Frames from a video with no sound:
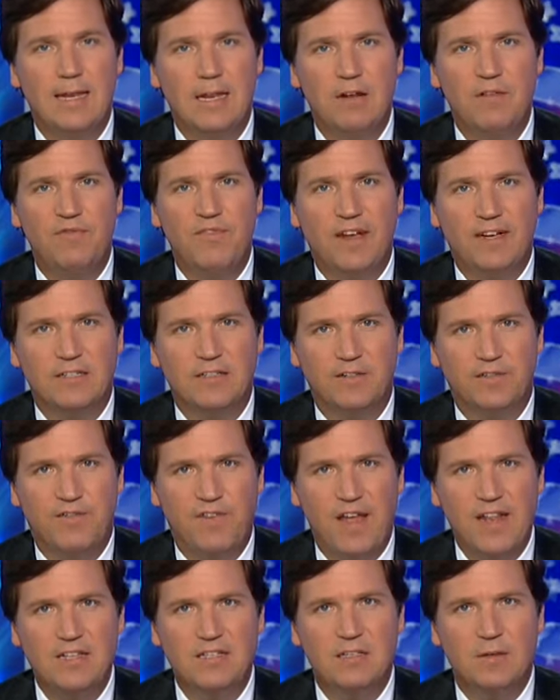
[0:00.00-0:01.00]
effect
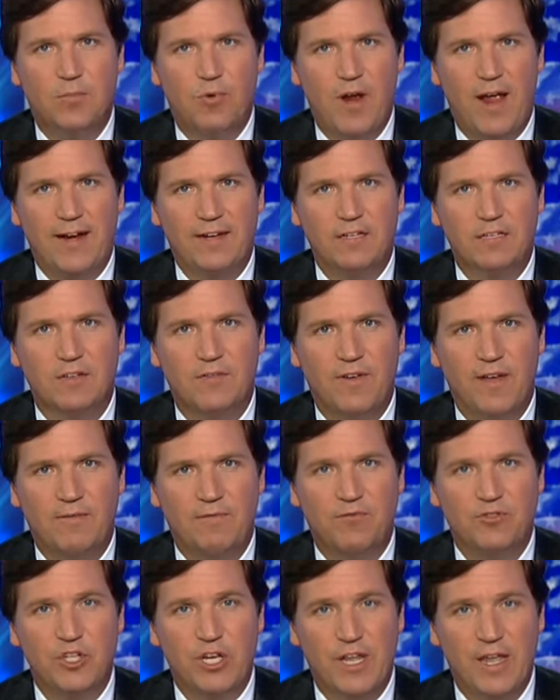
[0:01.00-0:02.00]
defends the practice of
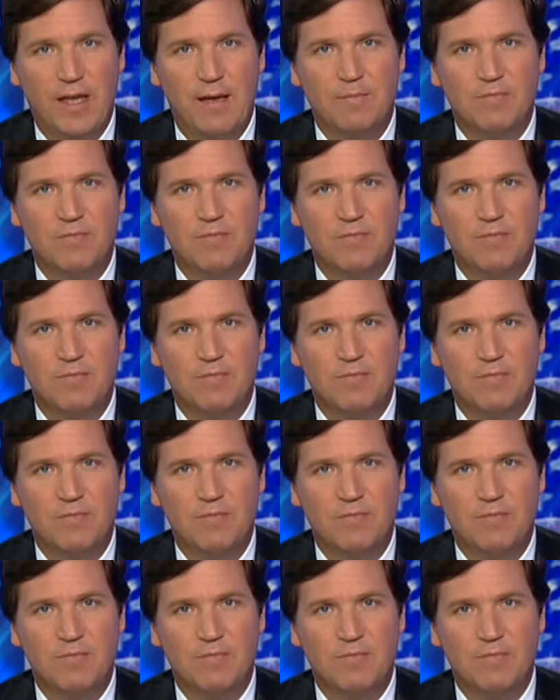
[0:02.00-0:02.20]
FGM,